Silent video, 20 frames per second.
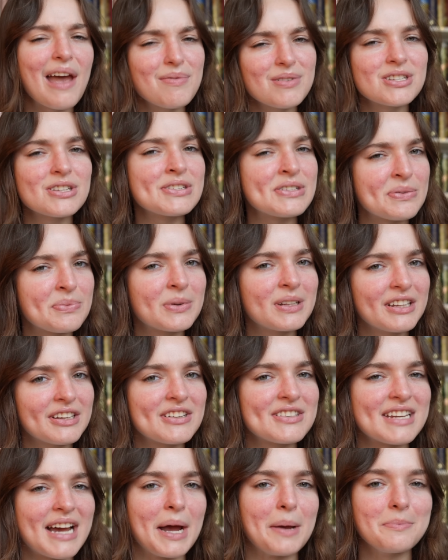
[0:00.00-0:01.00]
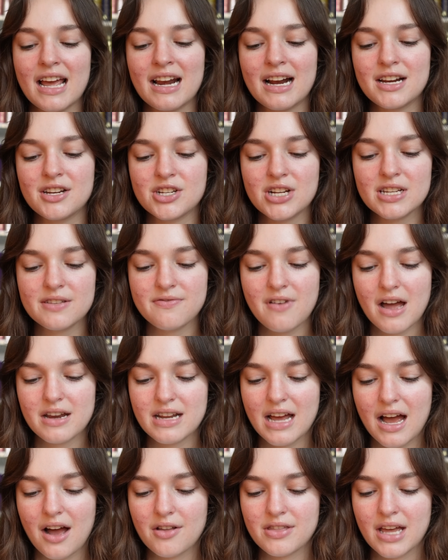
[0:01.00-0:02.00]
it was just a really good time and i just found
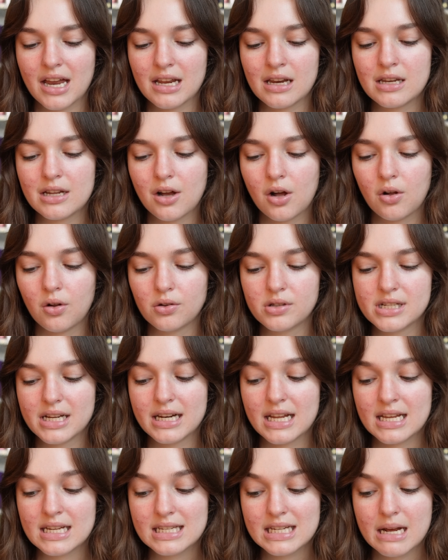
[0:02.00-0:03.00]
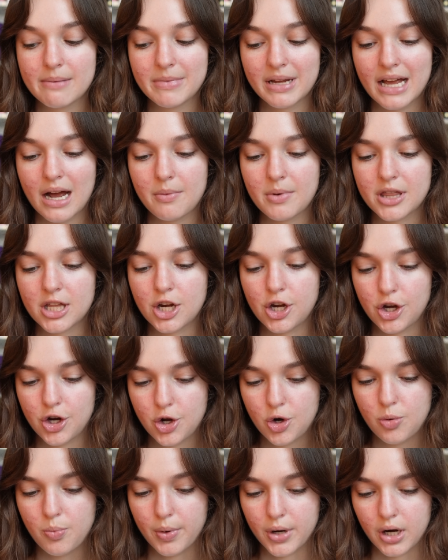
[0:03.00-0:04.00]
out that india holton is coming out with a
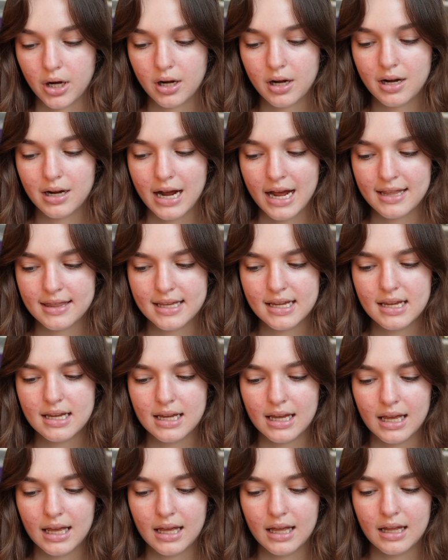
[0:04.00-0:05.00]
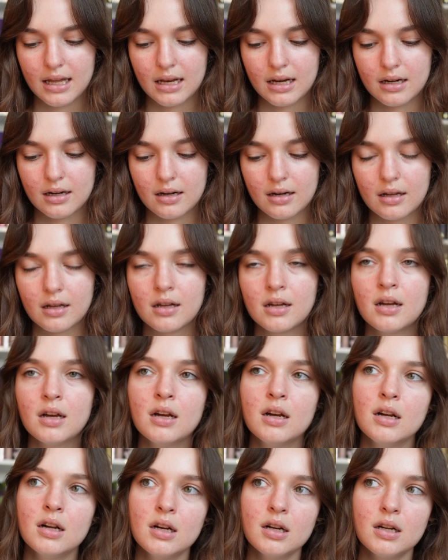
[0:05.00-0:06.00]
new book i think in
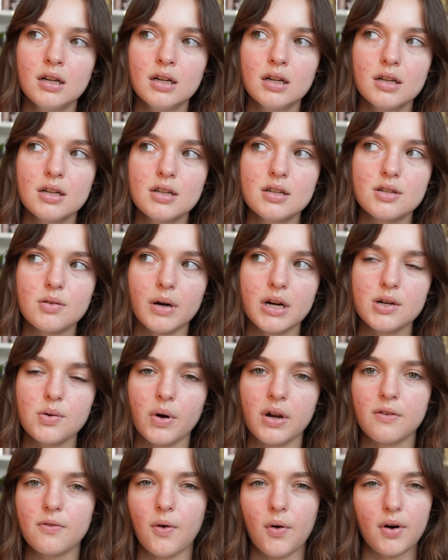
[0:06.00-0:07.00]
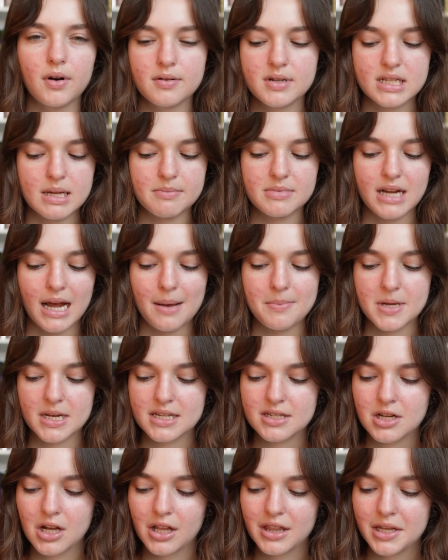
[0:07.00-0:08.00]
2024 sometime and
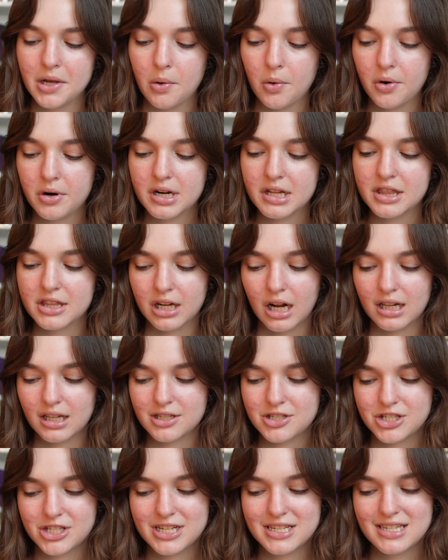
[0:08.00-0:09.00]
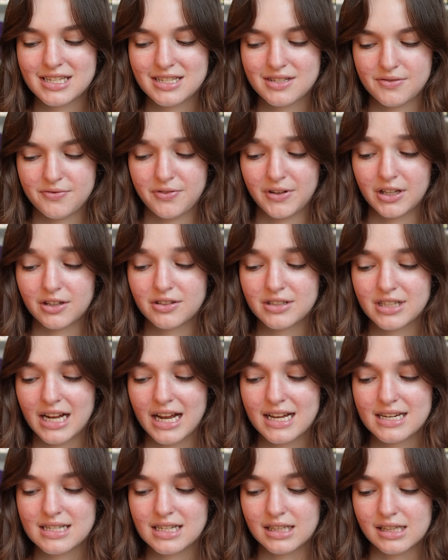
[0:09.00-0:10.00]
it's called the ornithologist's field
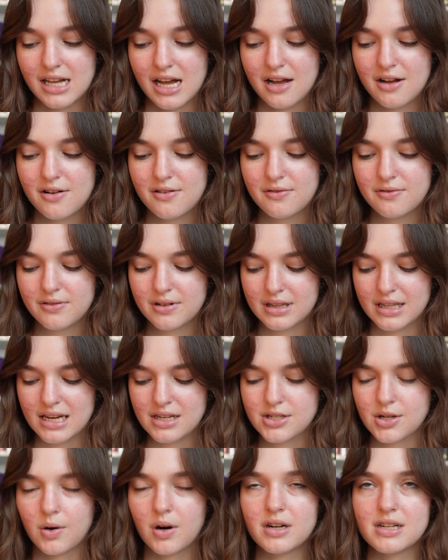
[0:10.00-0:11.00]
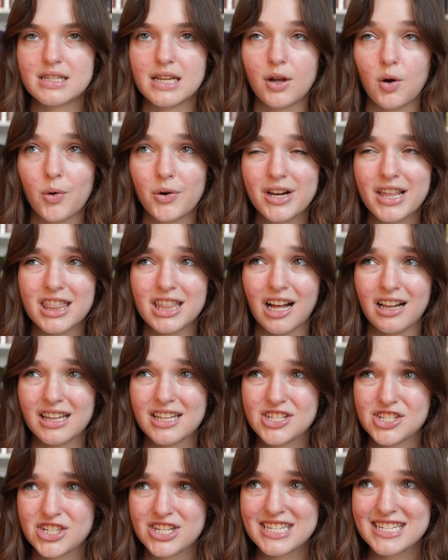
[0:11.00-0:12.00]
guide to love that's so hard to say
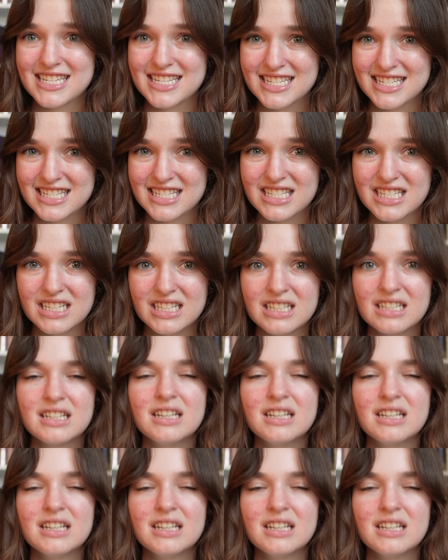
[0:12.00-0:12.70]
ornithologists